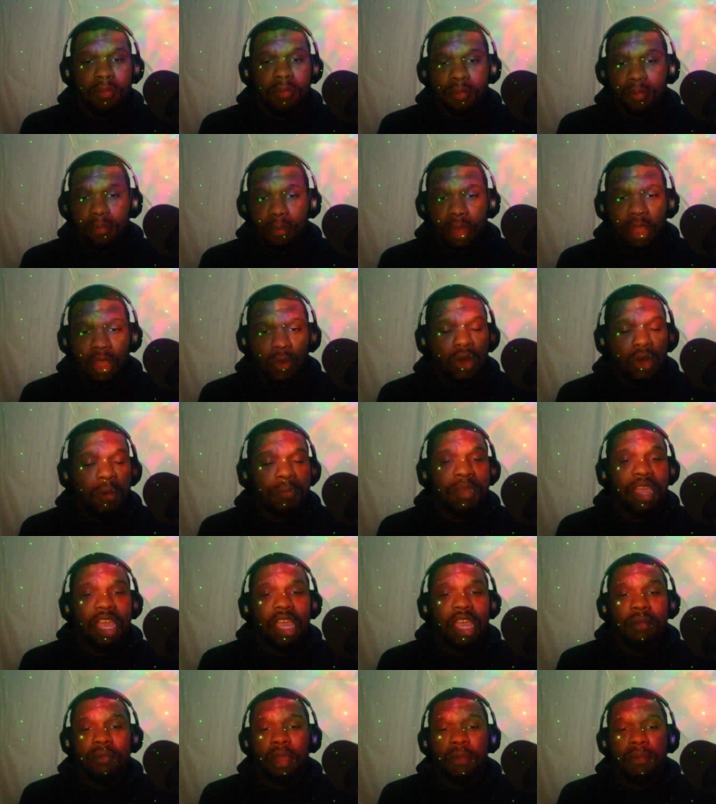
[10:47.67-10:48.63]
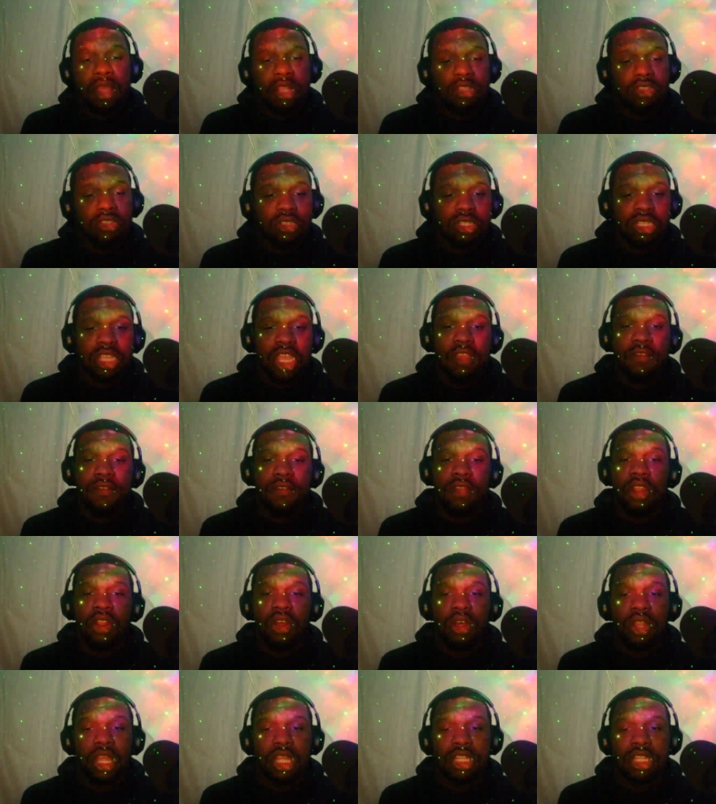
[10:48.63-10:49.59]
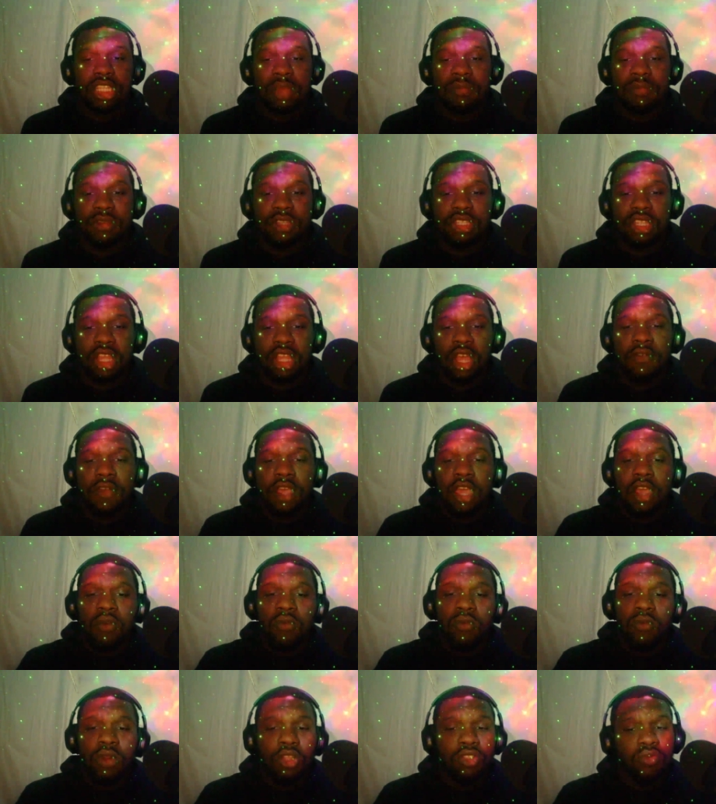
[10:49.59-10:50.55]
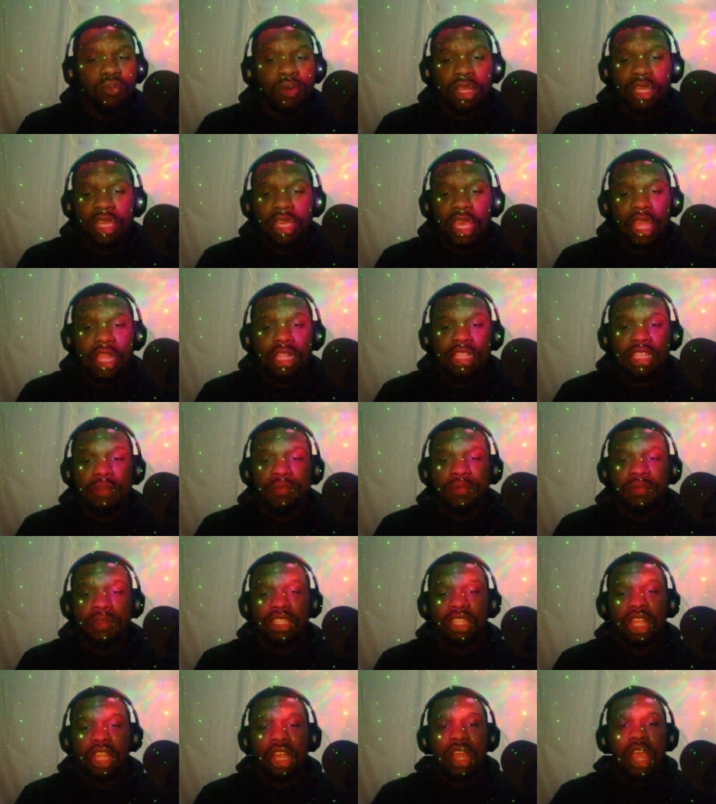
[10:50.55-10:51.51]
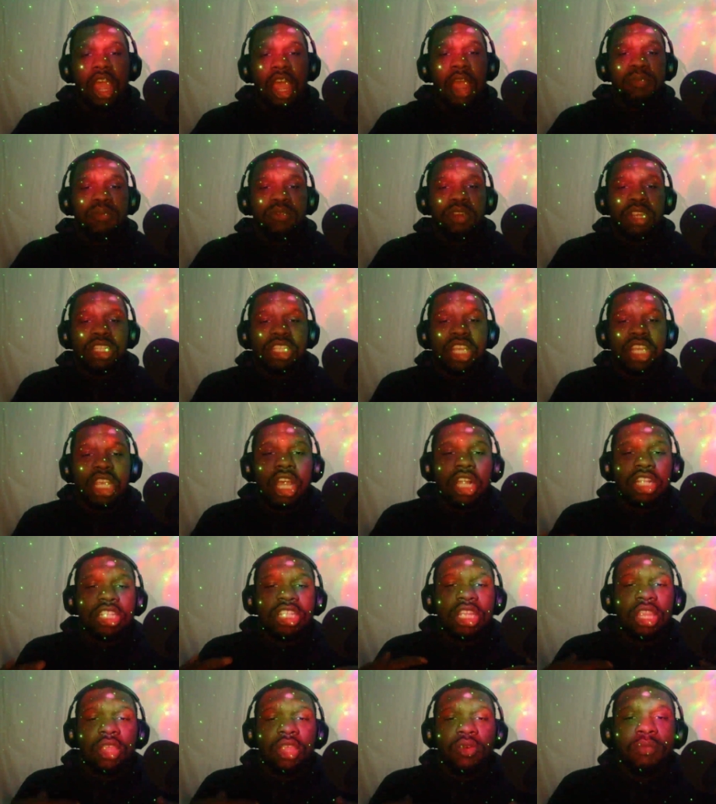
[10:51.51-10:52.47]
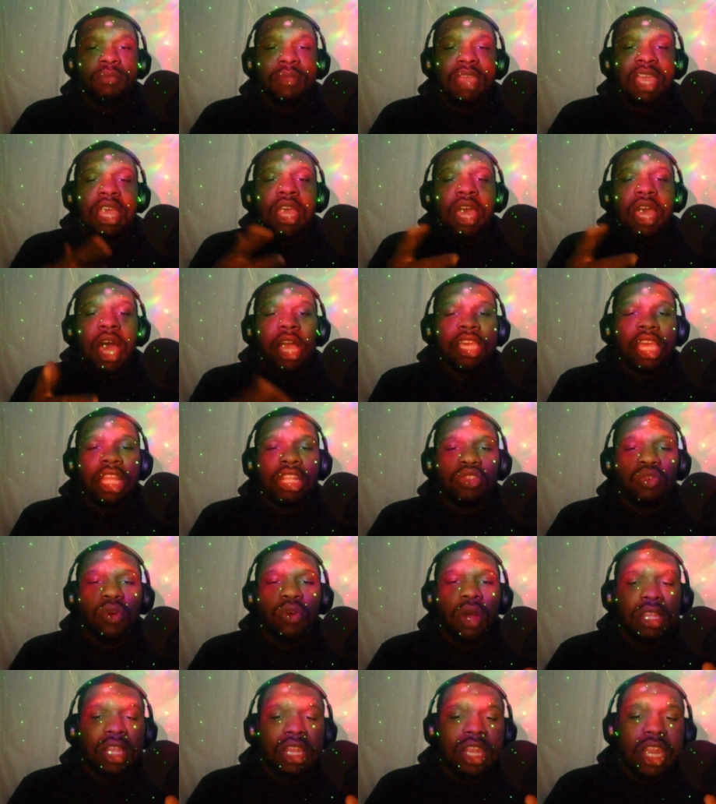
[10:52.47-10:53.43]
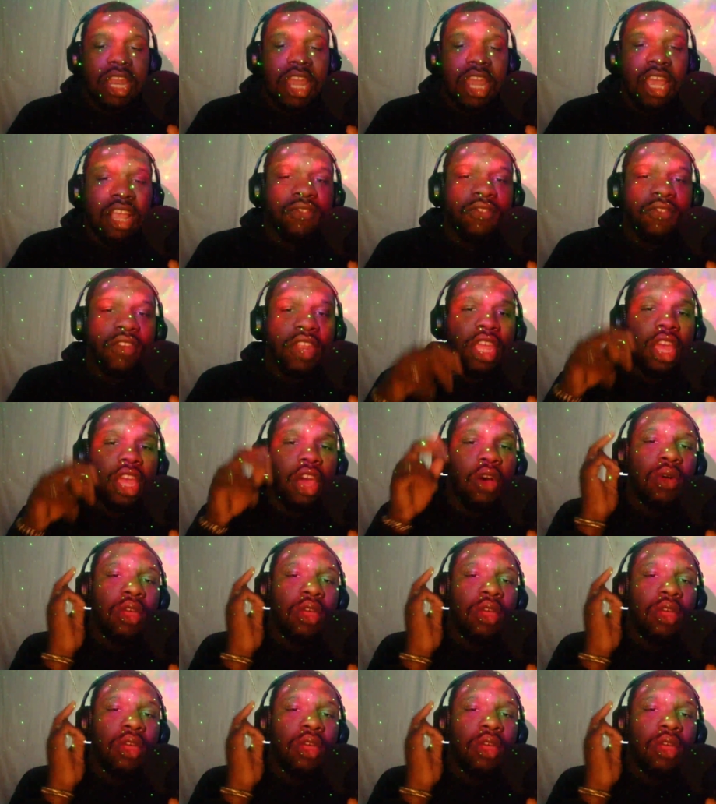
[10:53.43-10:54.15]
my well-being, my mental state, and all that type of stuff. Real to 1K, it's up and stuck. I appreciate y'all chilling with me. I'll catch you all in the next video.